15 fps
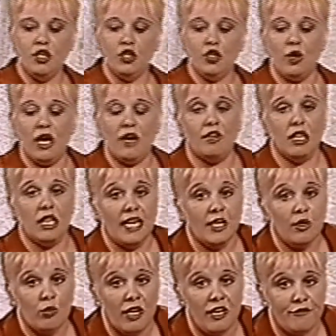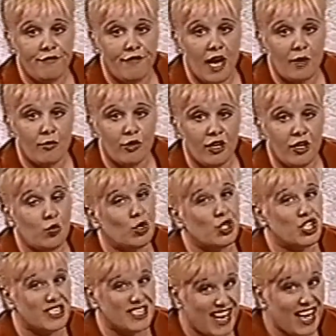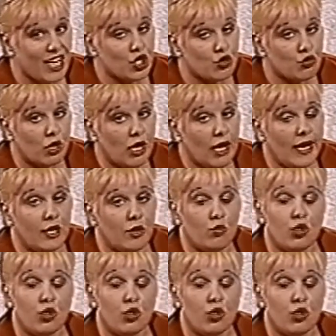You have a lightweight fabric, which is extra light,